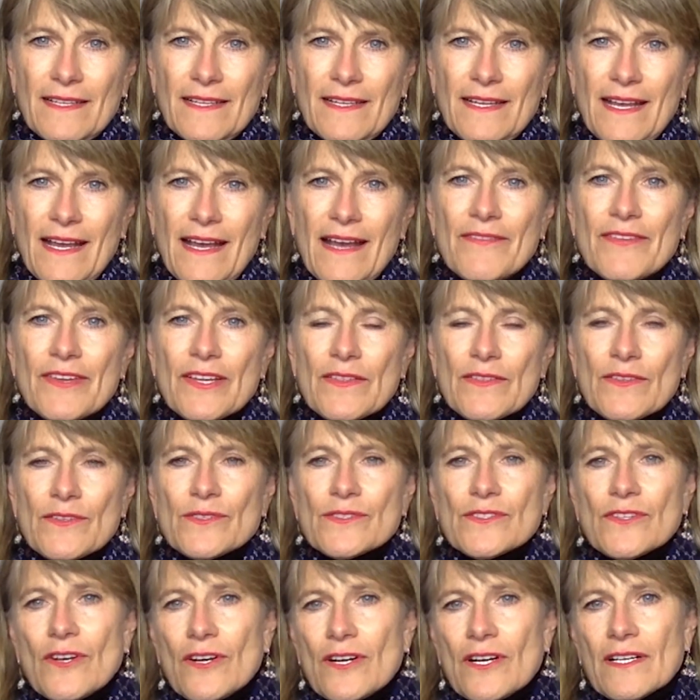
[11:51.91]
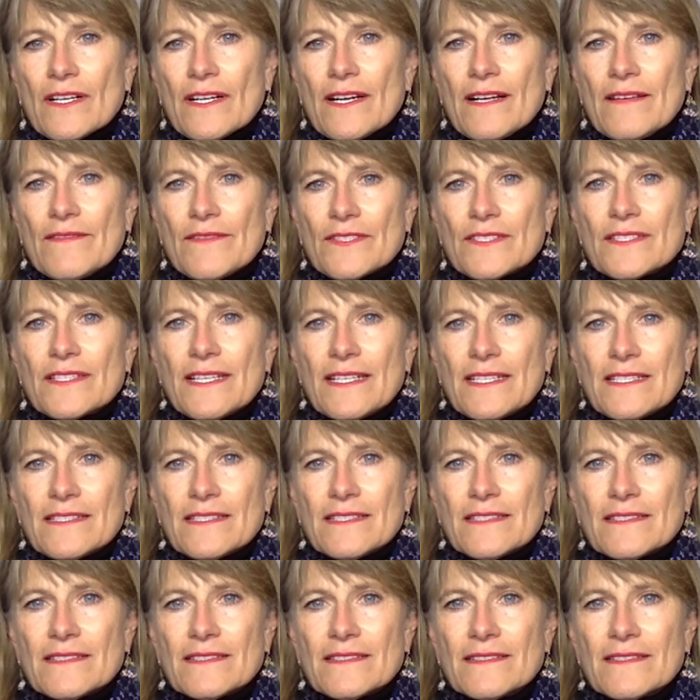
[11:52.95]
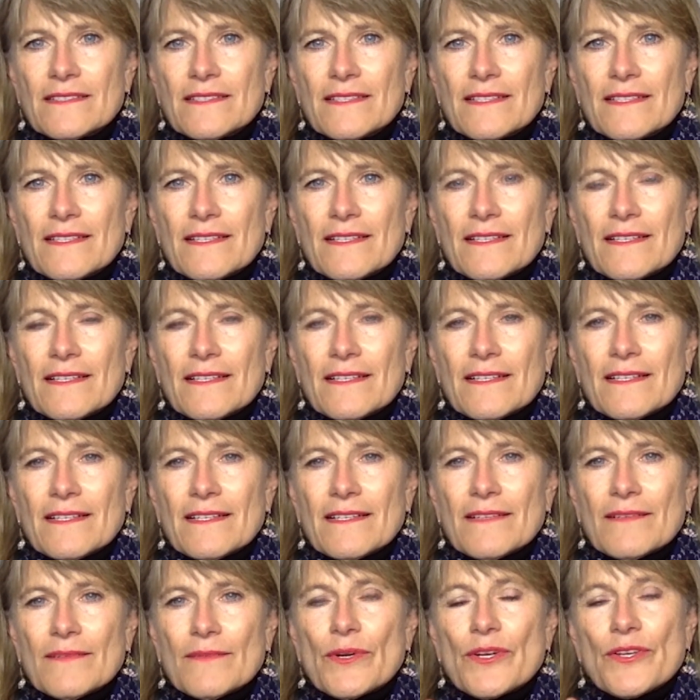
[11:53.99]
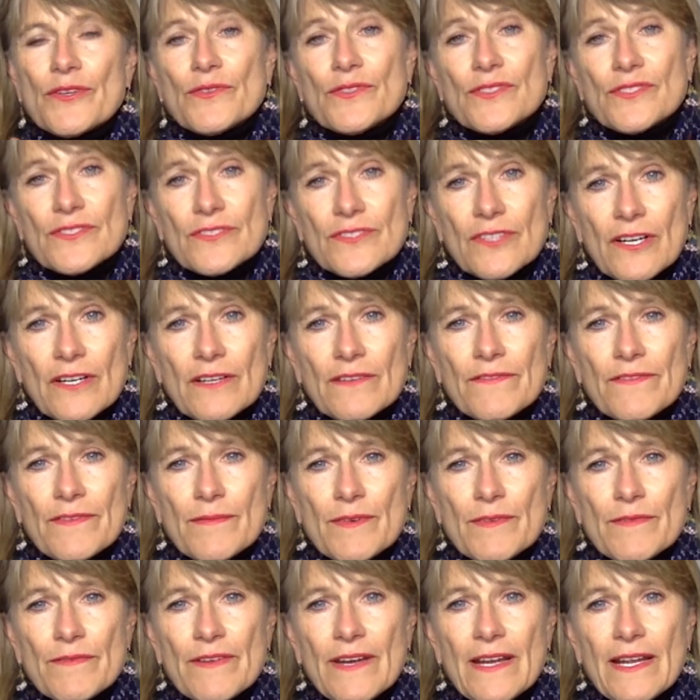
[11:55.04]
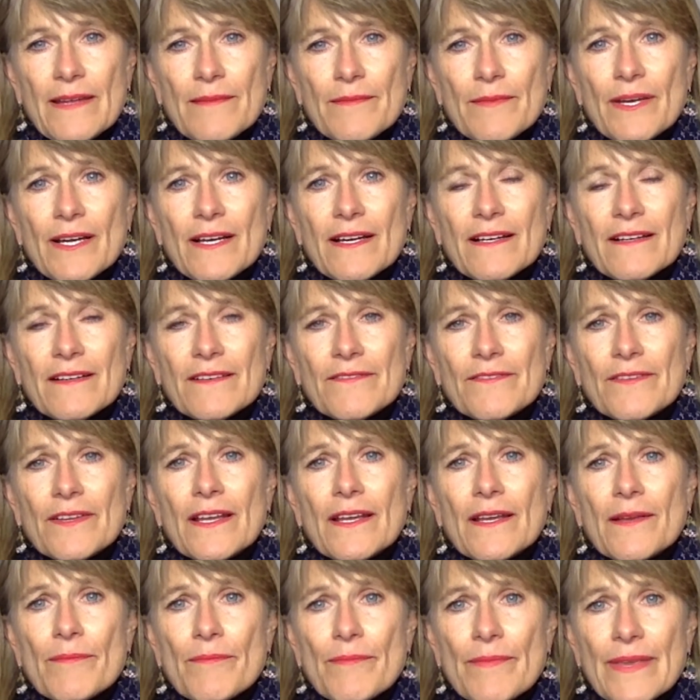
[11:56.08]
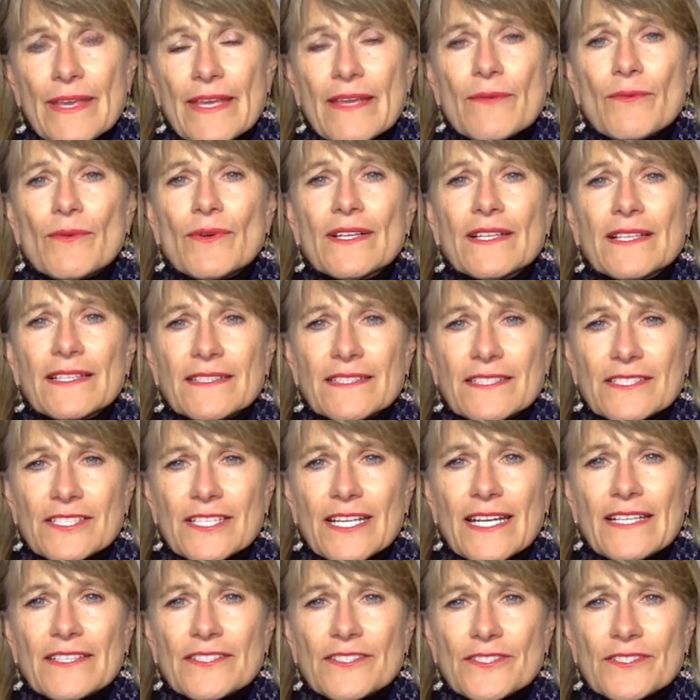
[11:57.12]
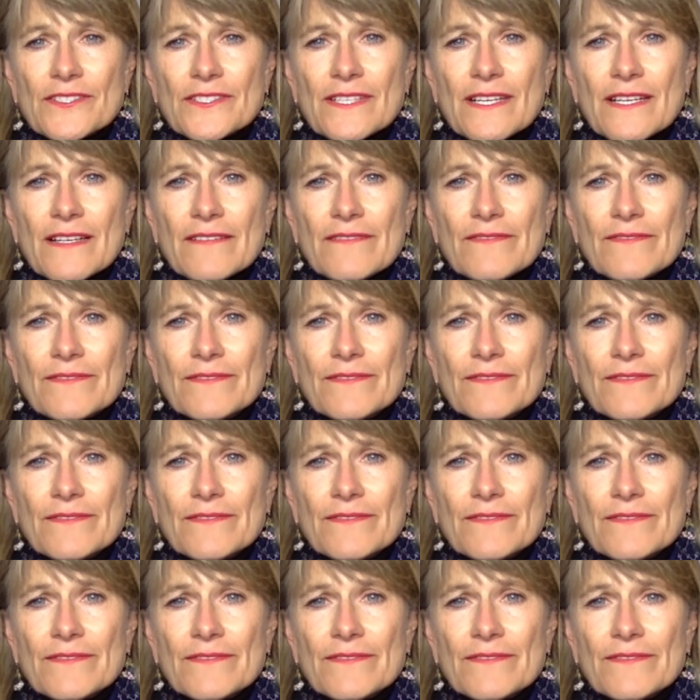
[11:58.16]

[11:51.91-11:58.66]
having those hard conversations where you start from a frame of being willing to change yourself.